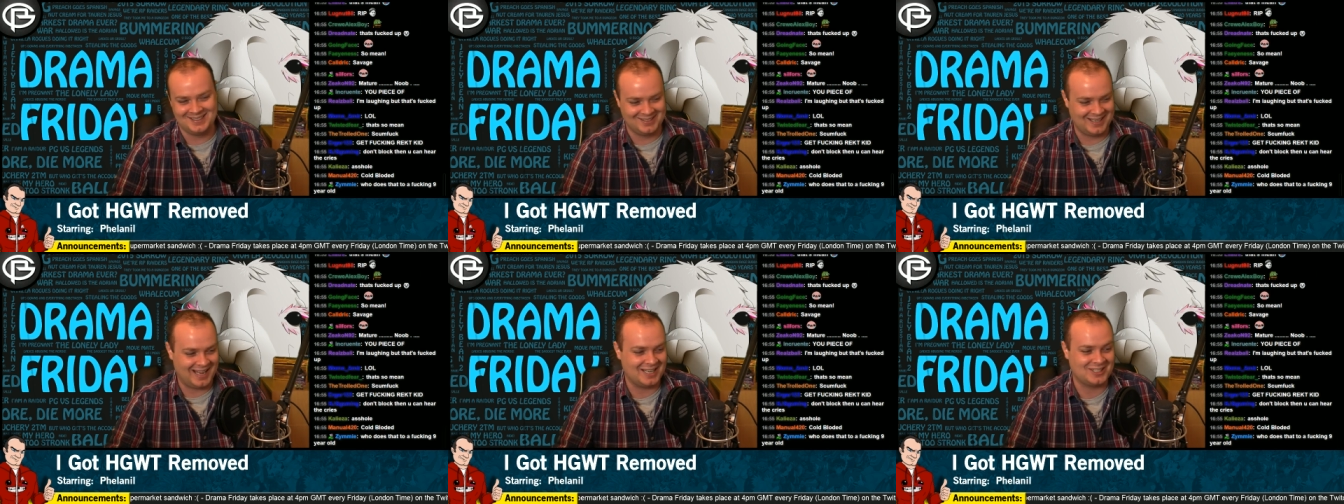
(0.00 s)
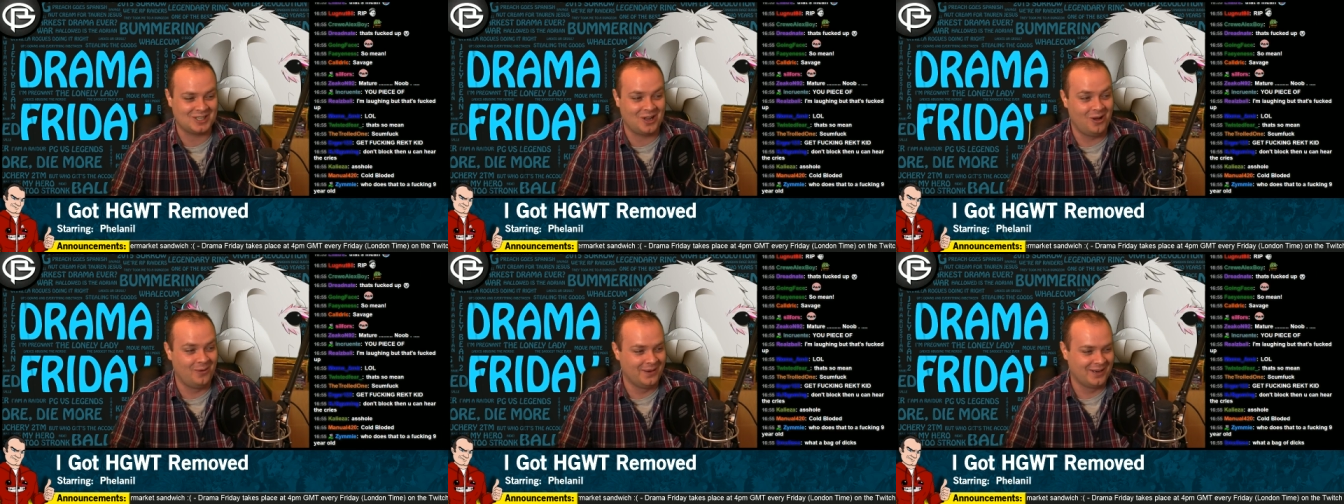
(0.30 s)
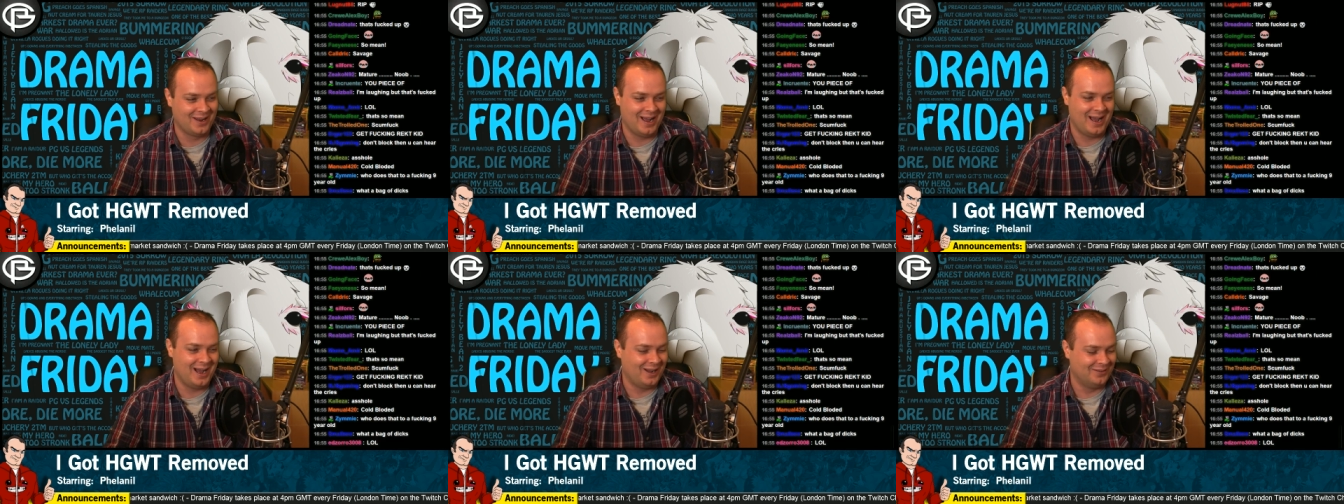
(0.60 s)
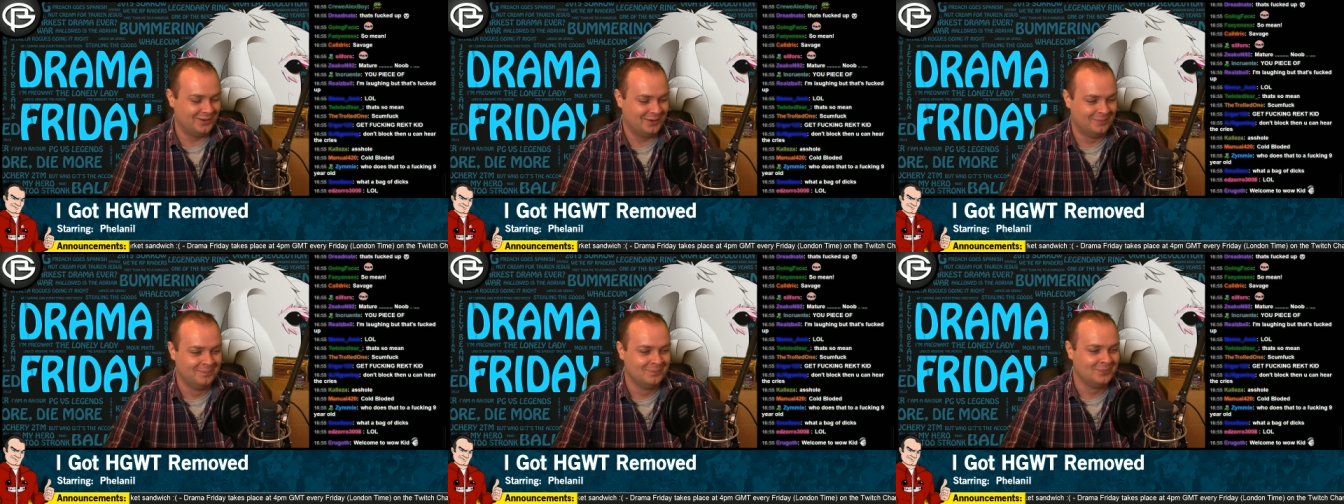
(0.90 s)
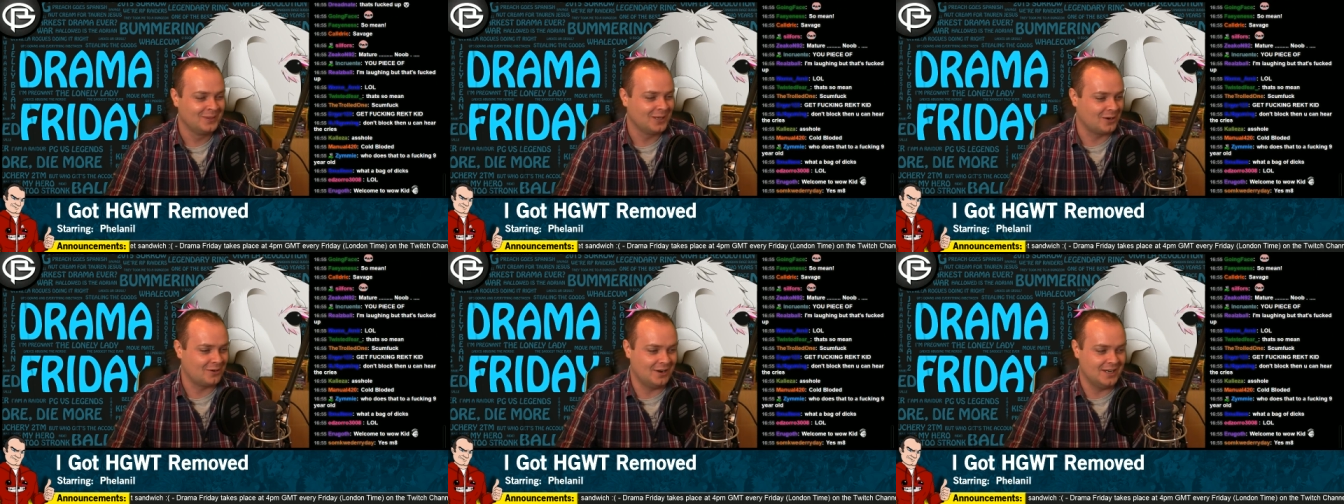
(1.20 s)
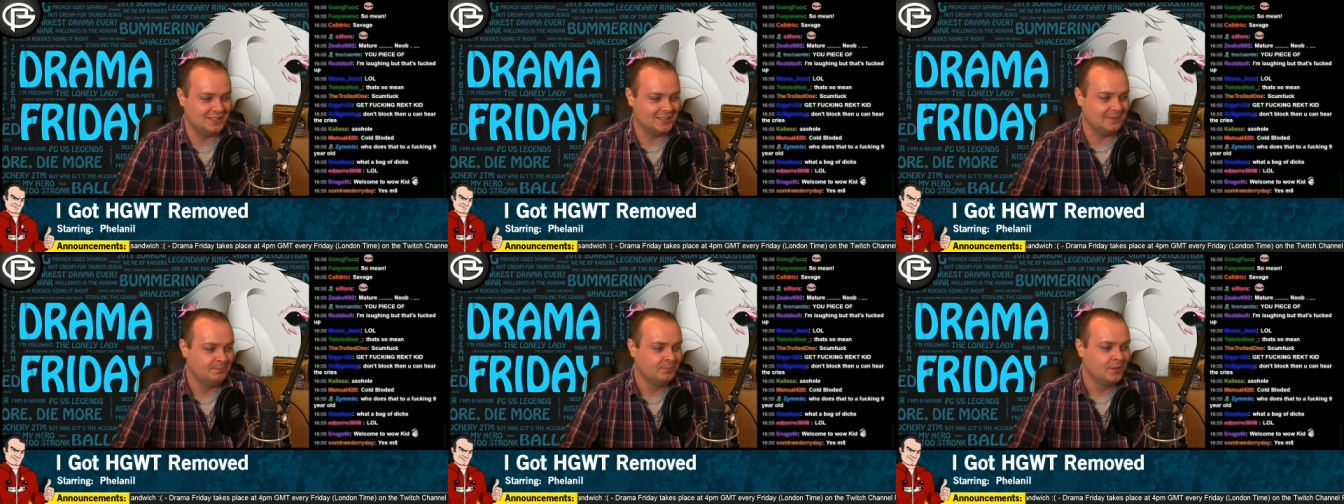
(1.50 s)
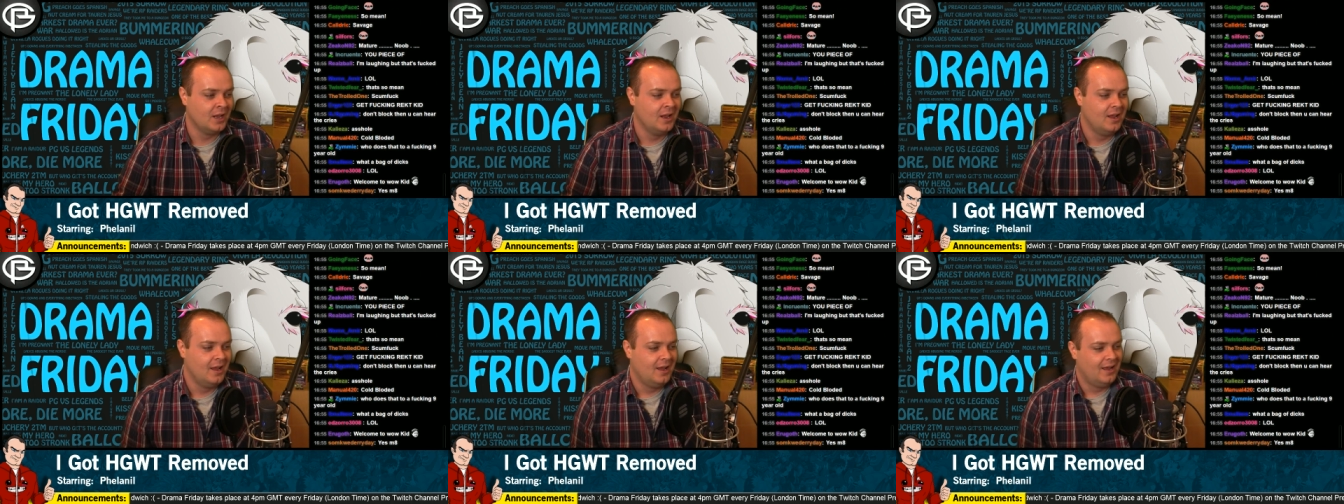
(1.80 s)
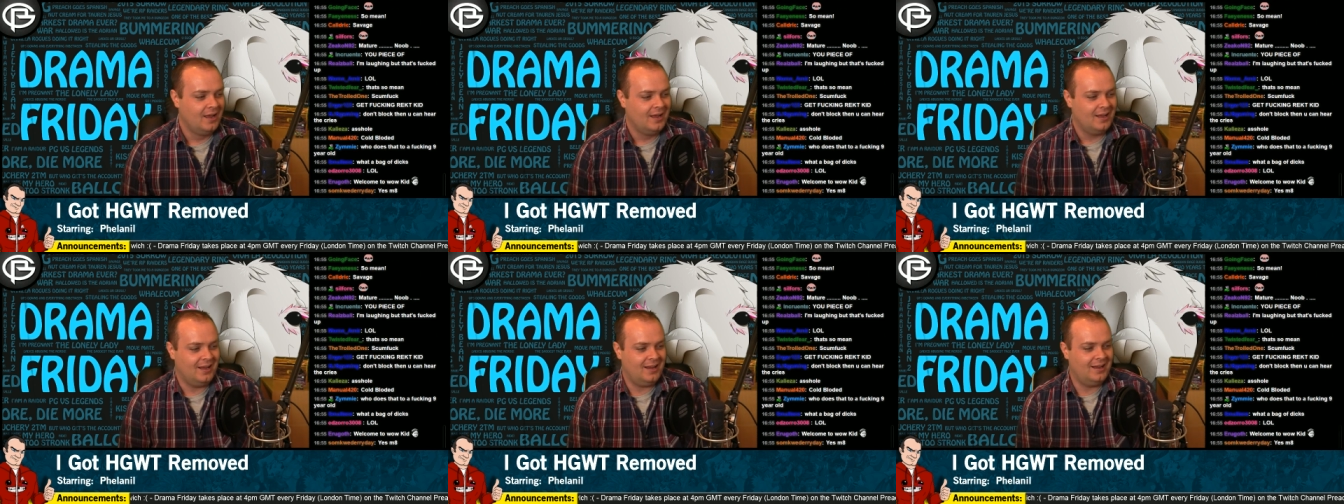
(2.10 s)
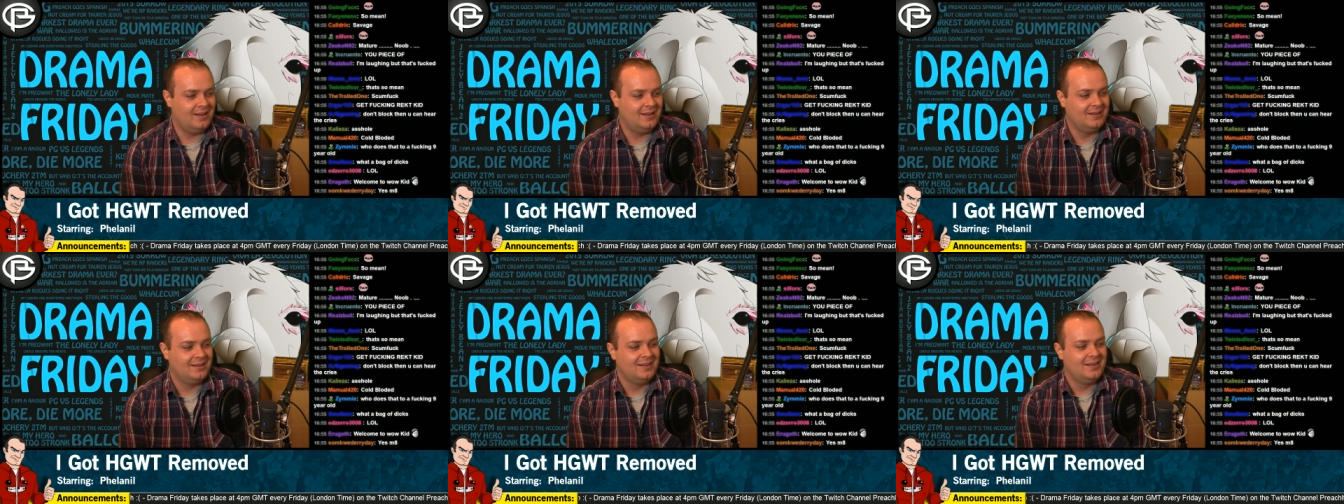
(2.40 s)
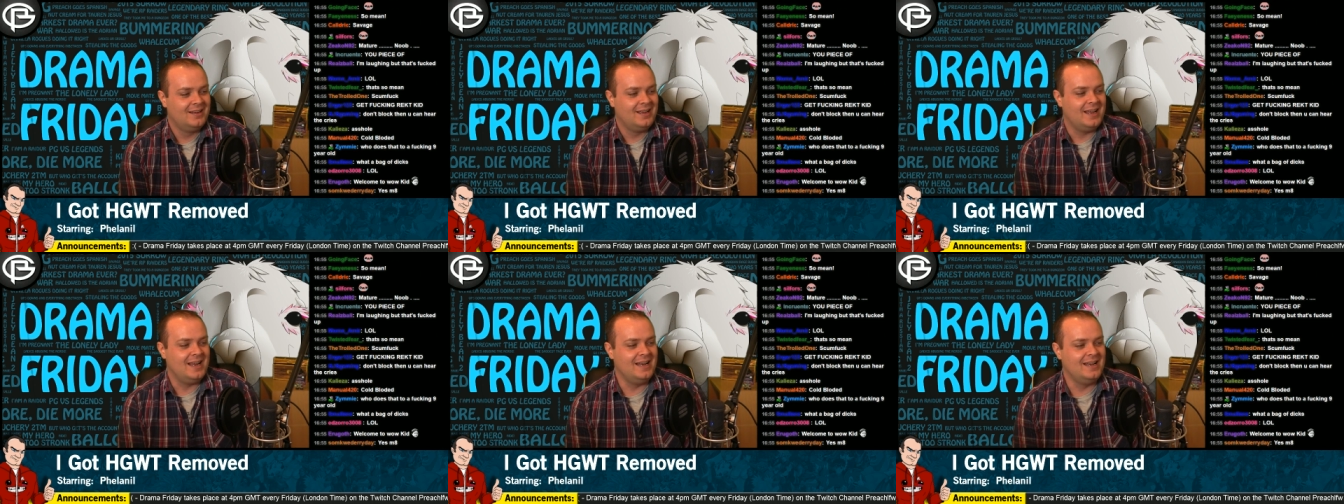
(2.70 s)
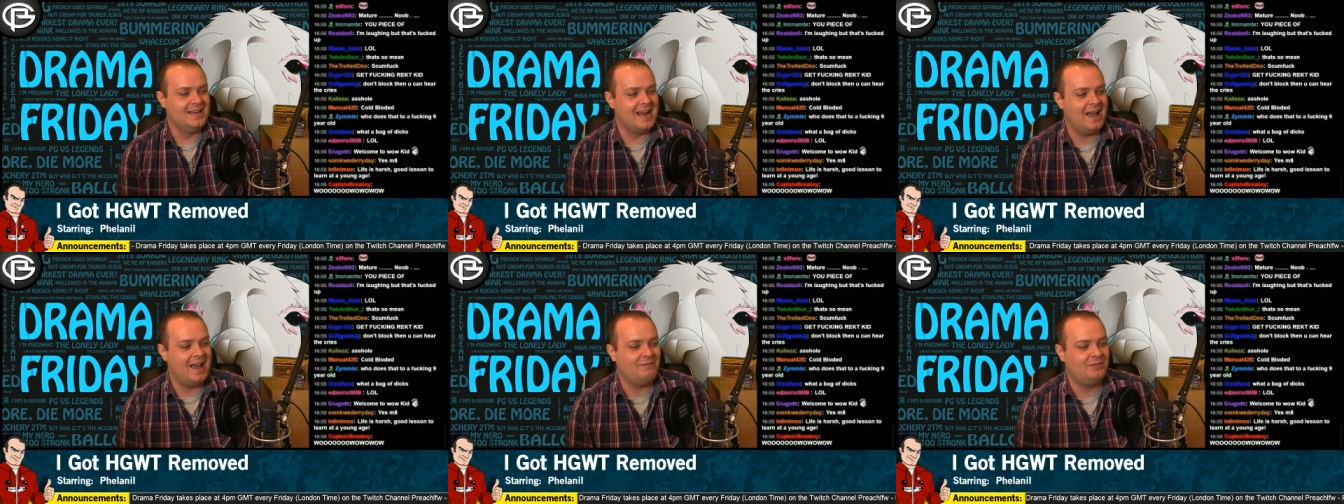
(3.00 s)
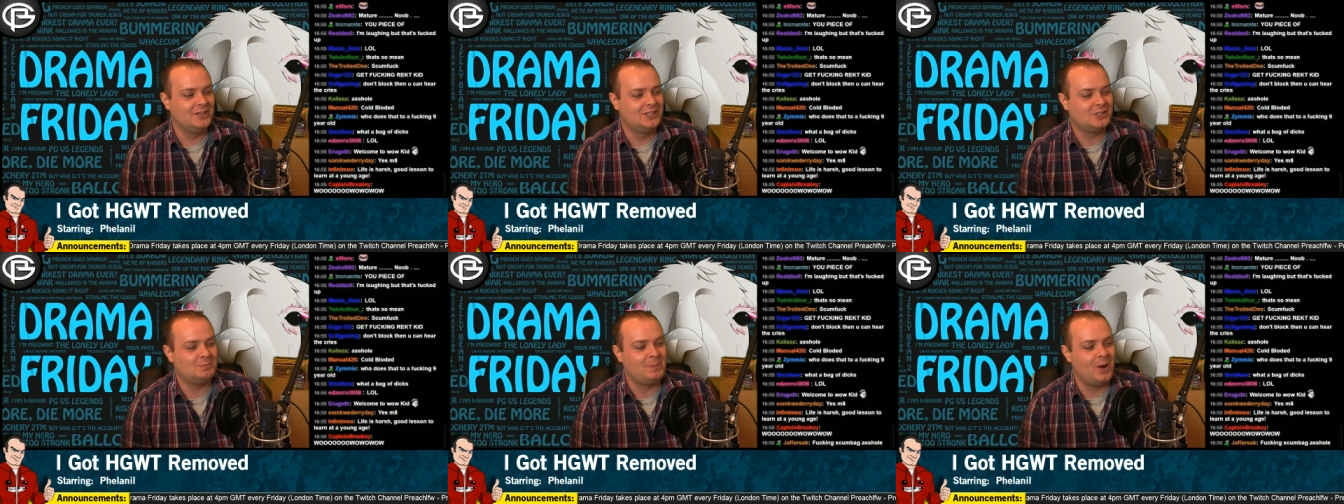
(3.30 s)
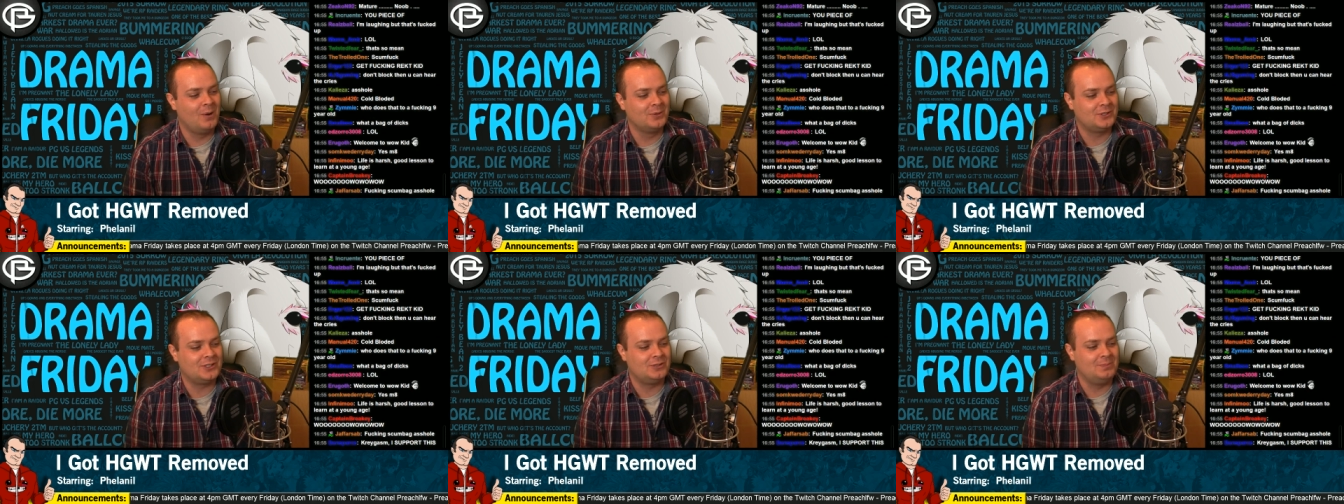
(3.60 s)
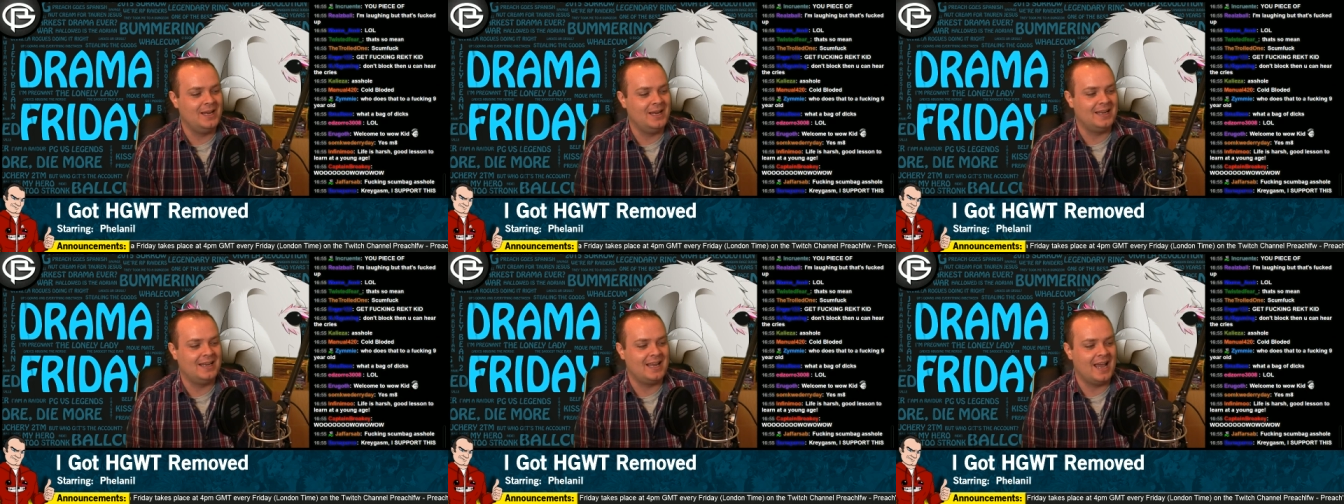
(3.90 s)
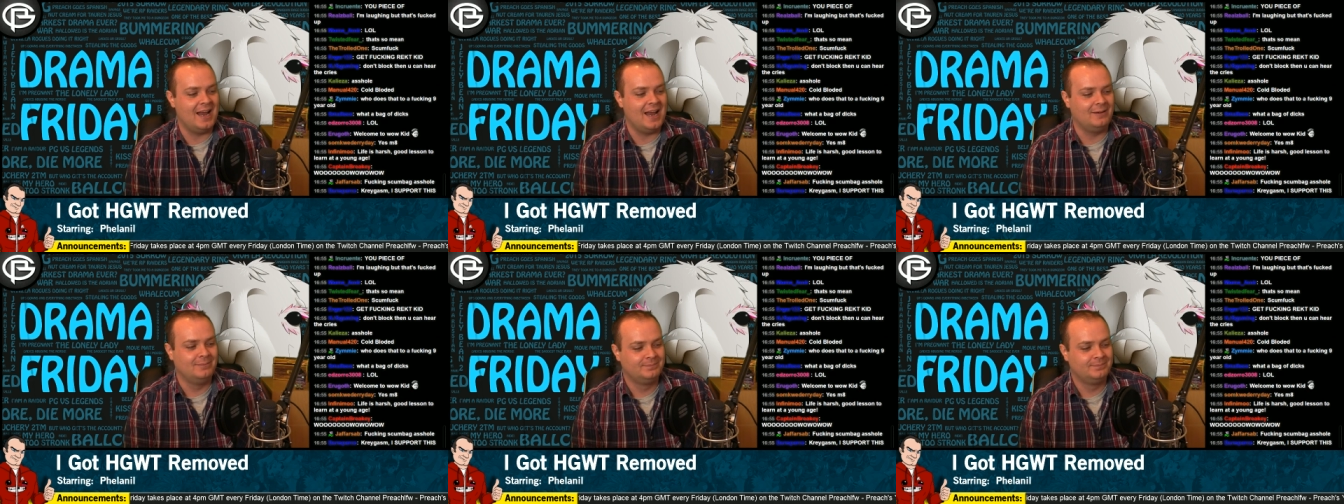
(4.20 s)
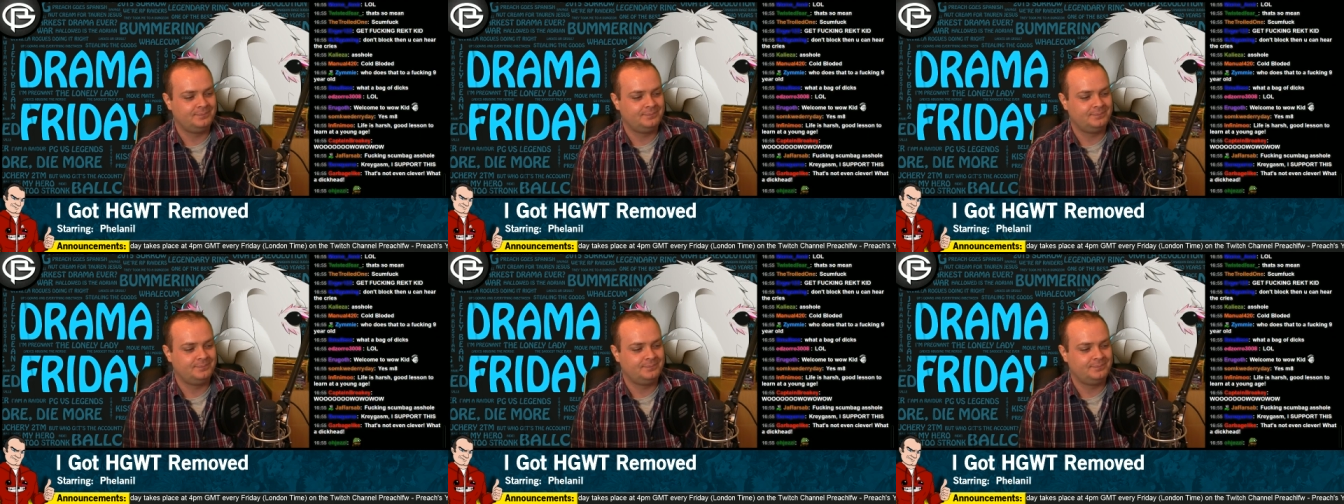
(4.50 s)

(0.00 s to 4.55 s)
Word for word: That's all we got out of him. Crazy. He never spoke to me again.